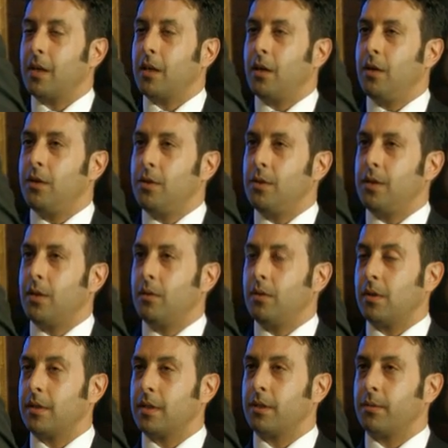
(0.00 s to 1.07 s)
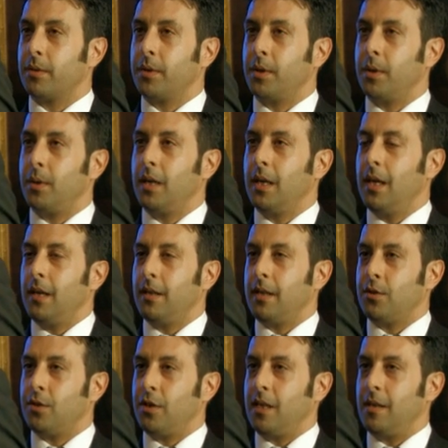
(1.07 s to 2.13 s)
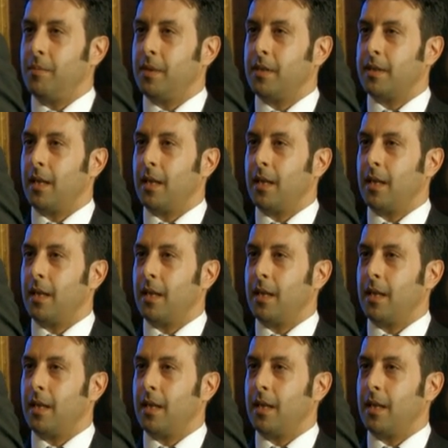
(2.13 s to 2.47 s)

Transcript: Could you talk us through the achievements